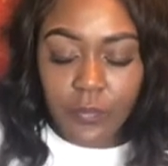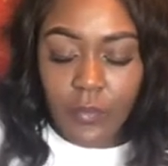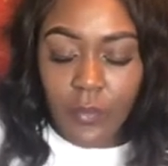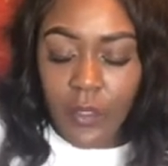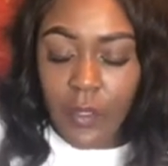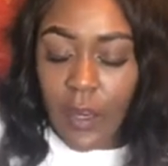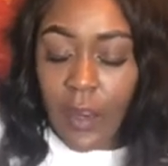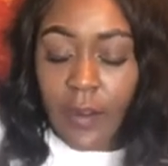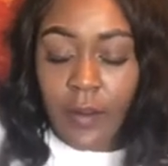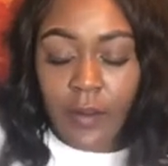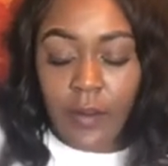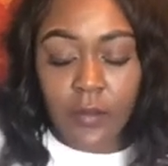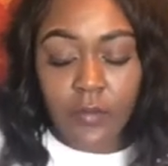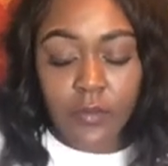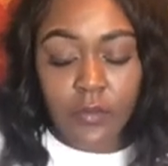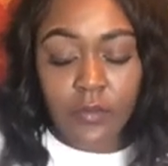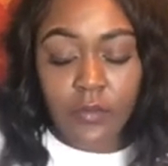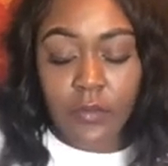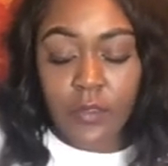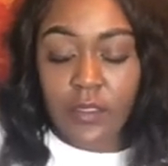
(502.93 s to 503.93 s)
Yeah, I can go
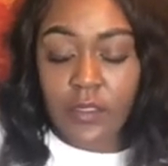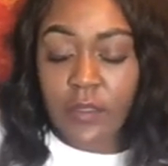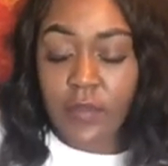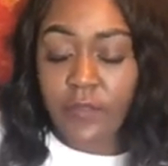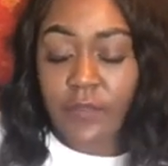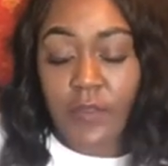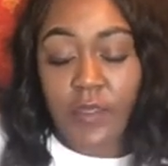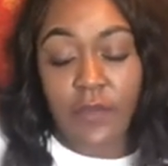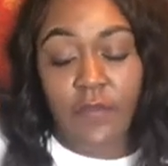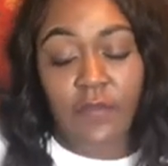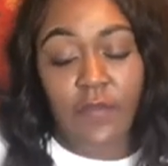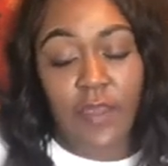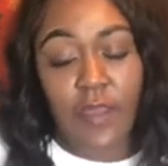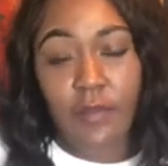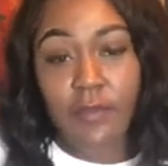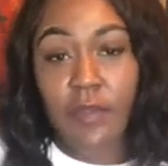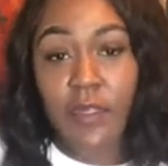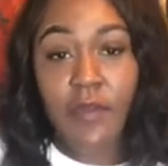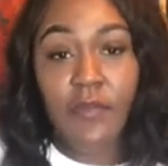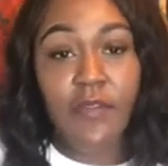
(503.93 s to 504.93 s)
with doing stuff for your
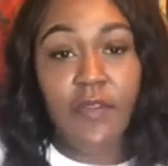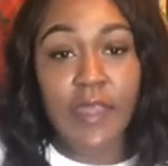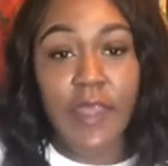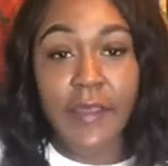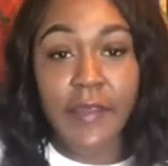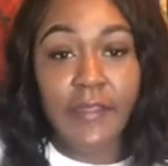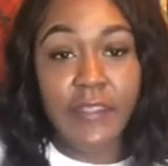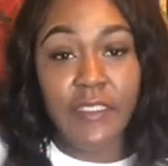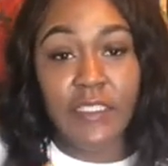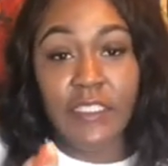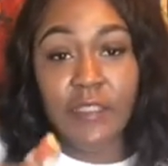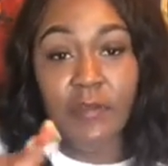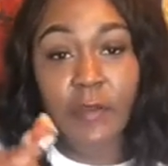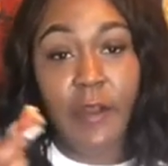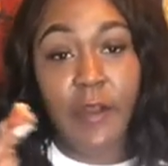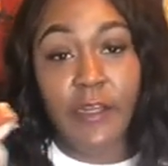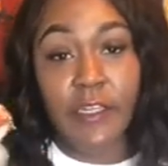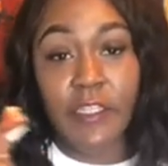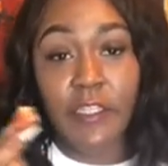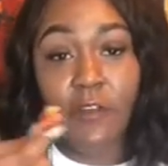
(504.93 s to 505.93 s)
family, everything, because that's
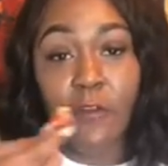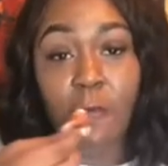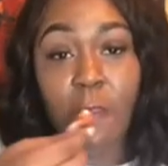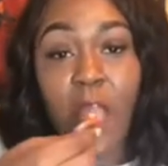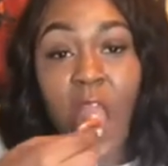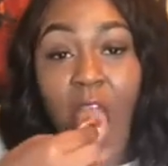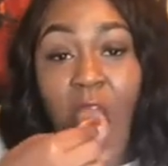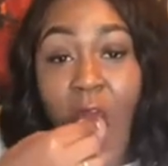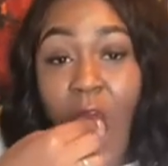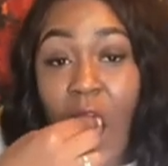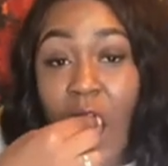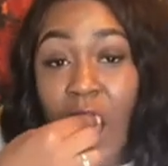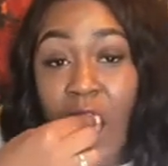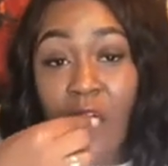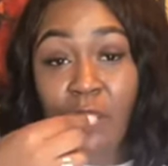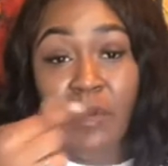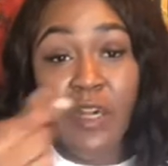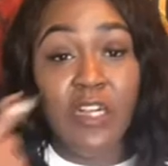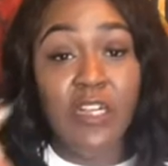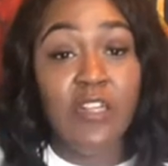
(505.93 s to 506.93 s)
part of you
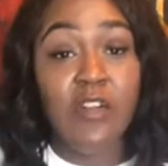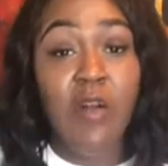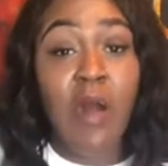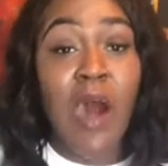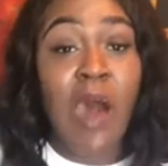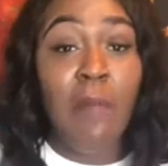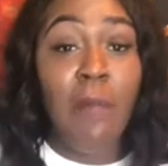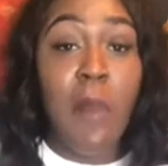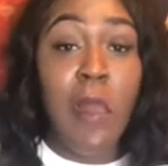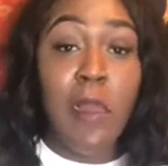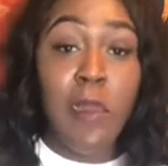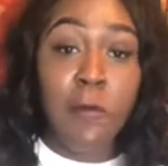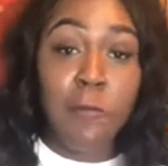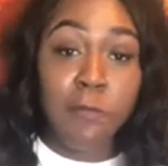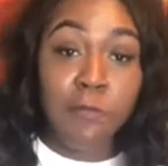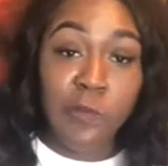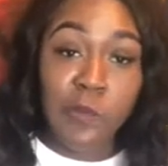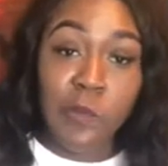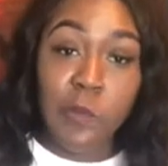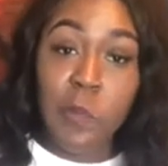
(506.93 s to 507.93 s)
and it should happen.
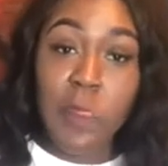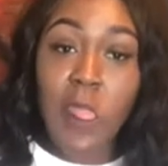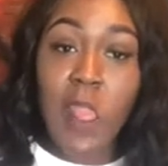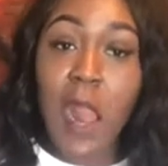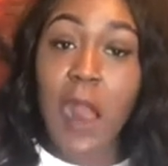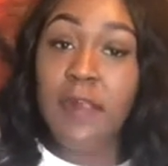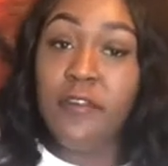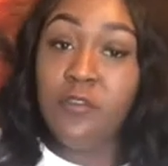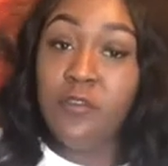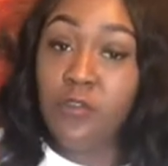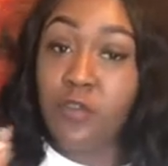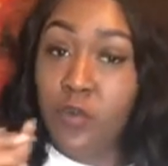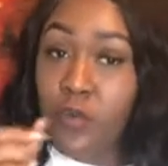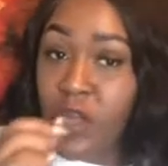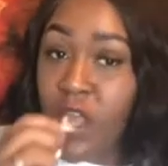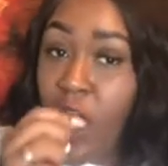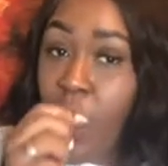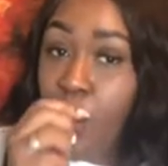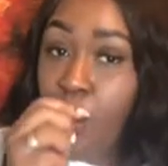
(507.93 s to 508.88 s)
I'm doing it.